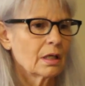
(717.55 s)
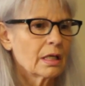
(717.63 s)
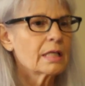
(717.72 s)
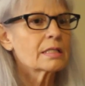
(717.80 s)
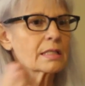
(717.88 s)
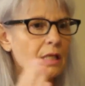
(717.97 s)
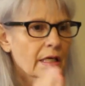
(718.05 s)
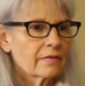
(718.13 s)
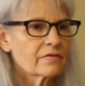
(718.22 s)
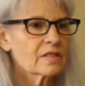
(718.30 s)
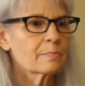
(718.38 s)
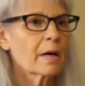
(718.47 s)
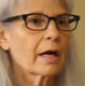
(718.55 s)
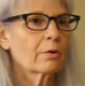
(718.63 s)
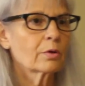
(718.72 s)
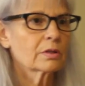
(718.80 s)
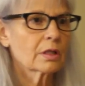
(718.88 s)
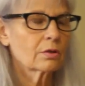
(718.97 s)
His life
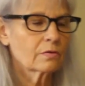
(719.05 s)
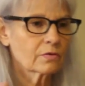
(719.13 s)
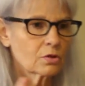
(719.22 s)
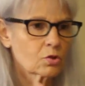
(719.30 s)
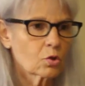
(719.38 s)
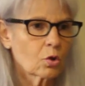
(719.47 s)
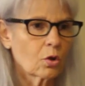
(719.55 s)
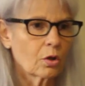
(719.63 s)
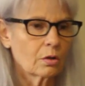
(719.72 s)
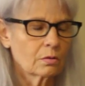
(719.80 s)
spiraled out of control,